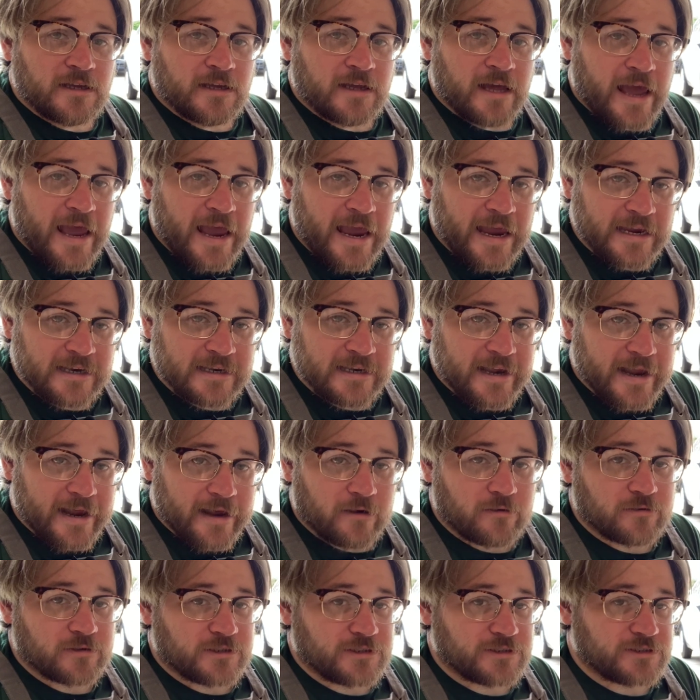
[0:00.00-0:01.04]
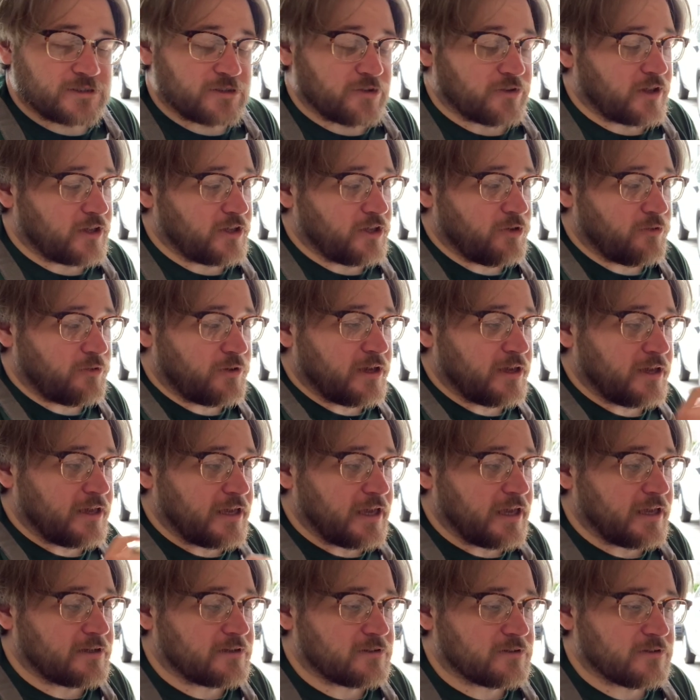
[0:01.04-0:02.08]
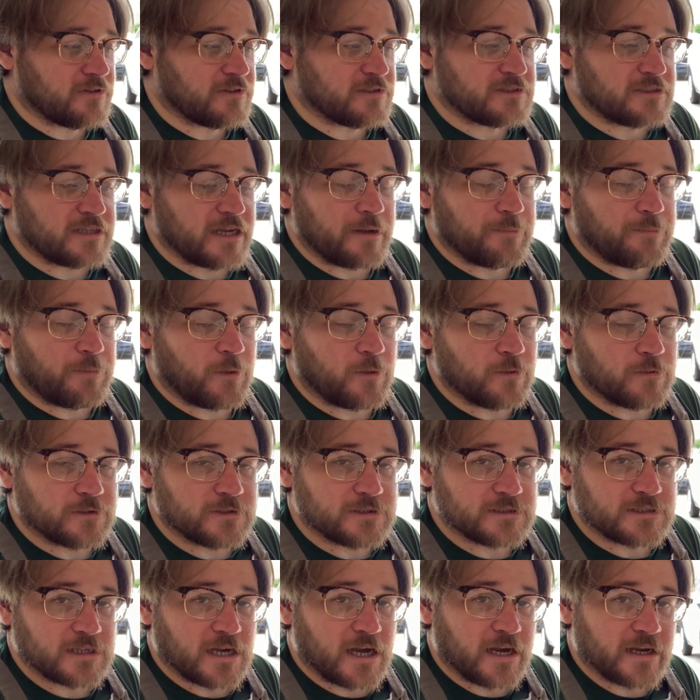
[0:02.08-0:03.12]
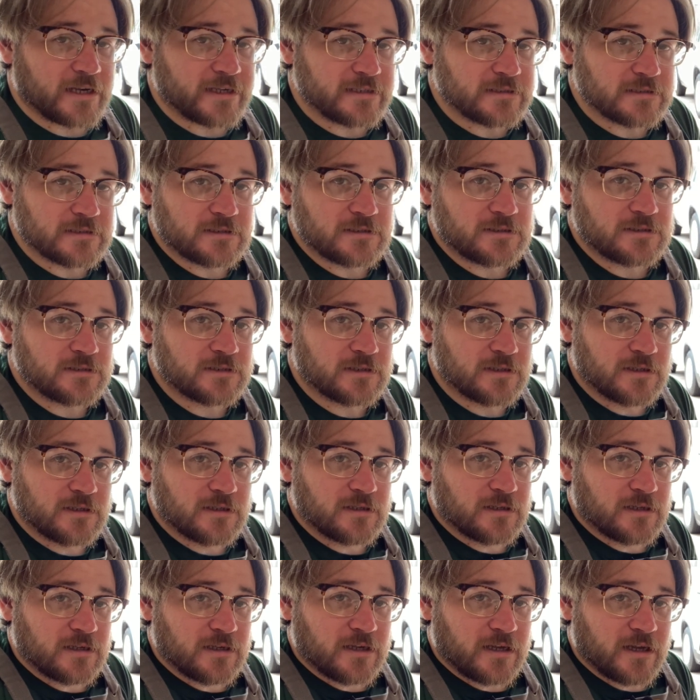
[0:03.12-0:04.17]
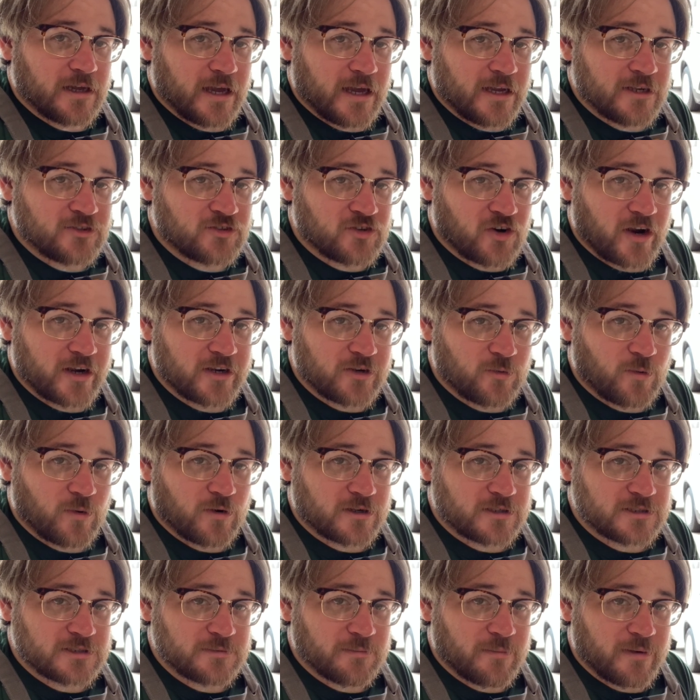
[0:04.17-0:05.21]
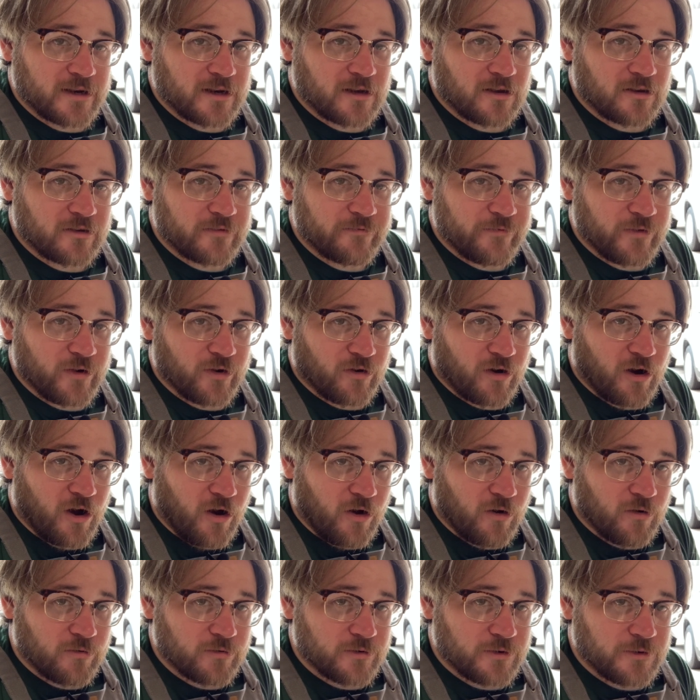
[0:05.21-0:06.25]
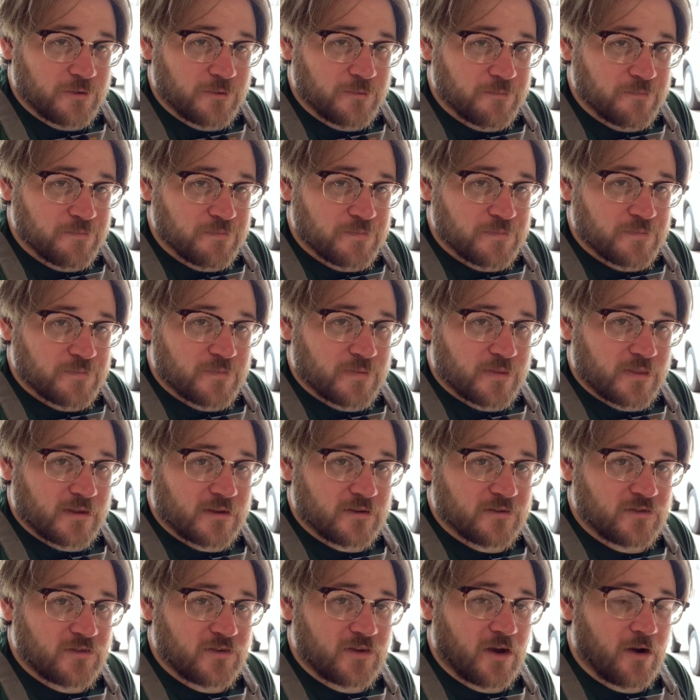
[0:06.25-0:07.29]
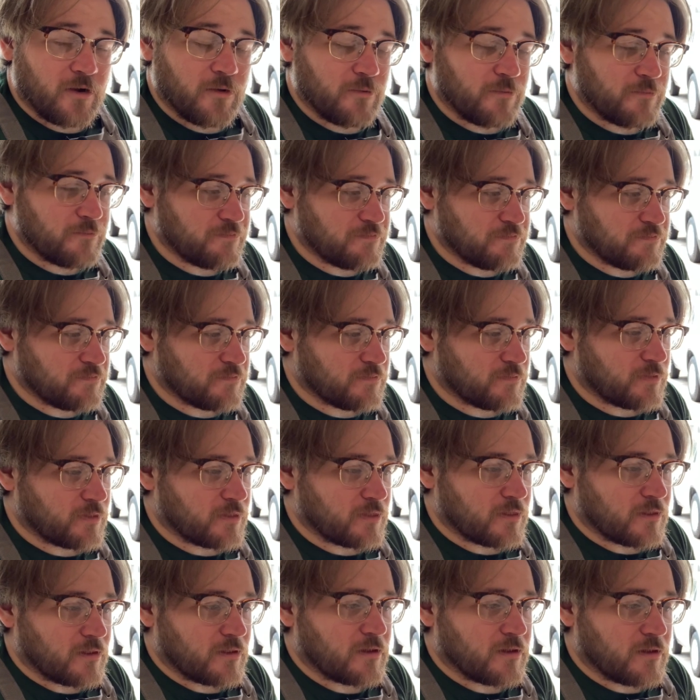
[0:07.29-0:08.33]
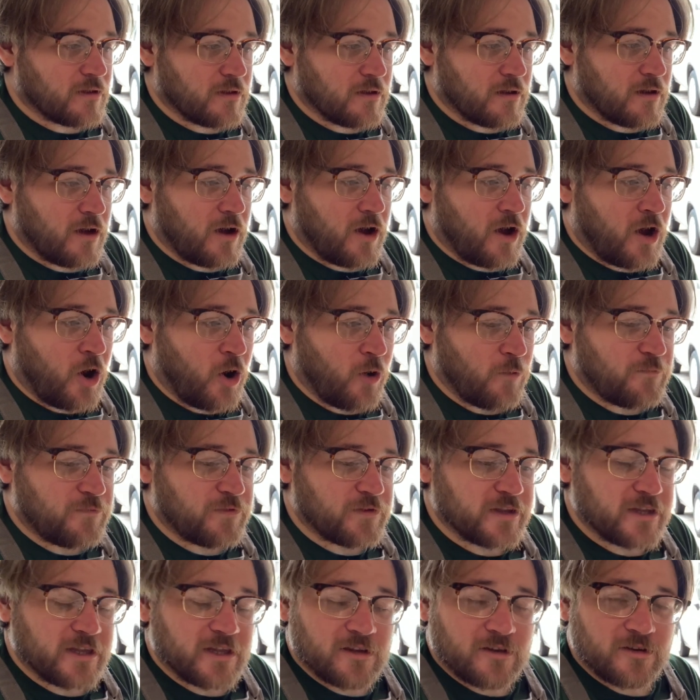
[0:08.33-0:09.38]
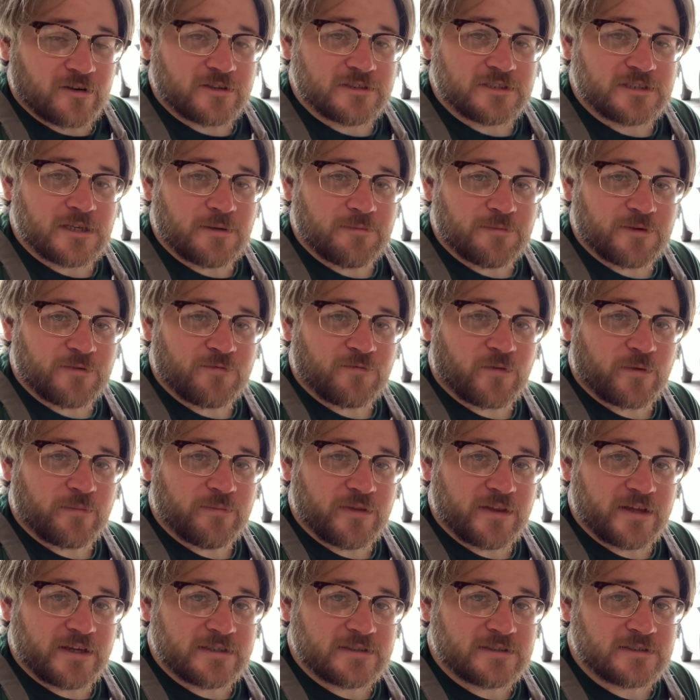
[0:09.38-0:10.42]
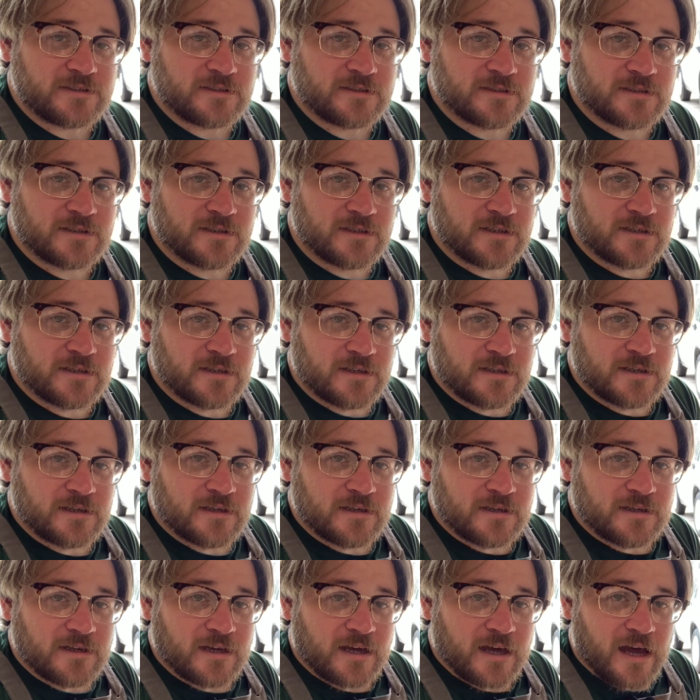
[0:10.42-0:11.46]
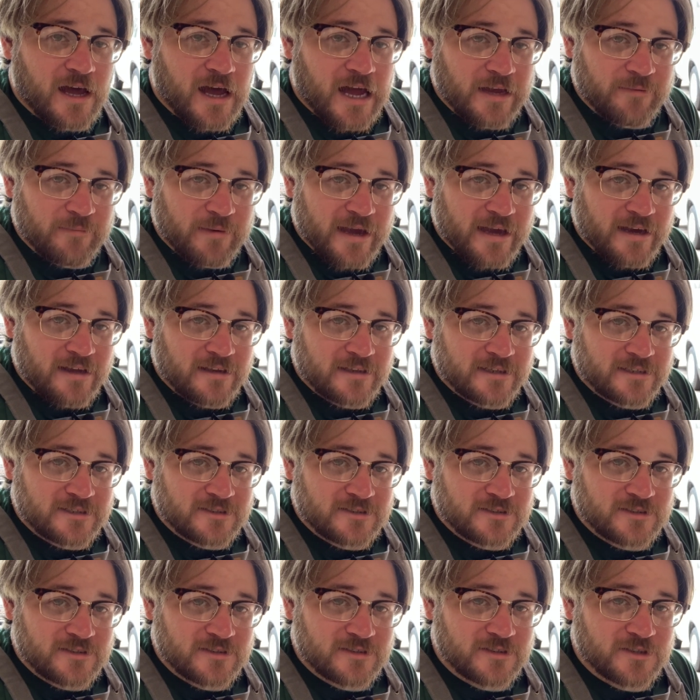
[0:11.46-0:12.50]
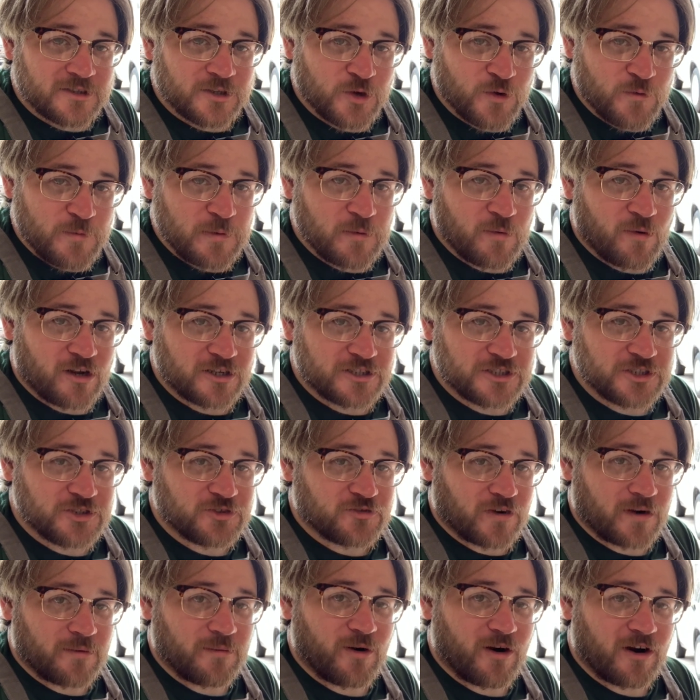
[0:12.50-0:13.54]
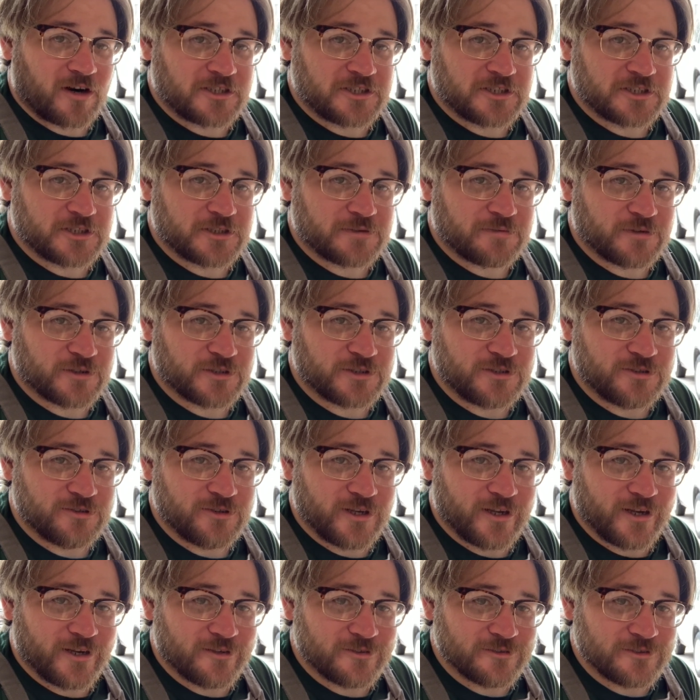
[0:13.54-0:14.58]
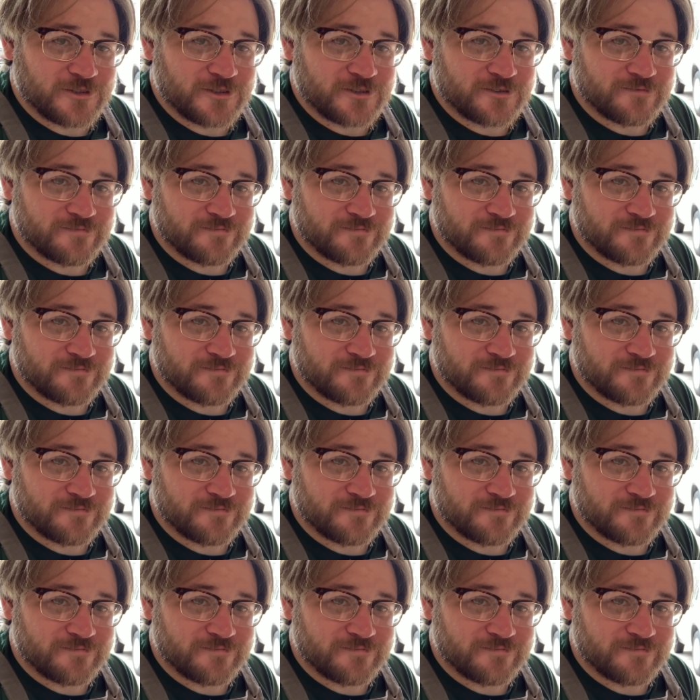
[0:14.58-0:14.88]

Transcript: handout so that you can get the sample designs and try to work some metal of your own. So, hopefully you learned something from this. I'm Alex. You've been watching Drummer Artificer Studios.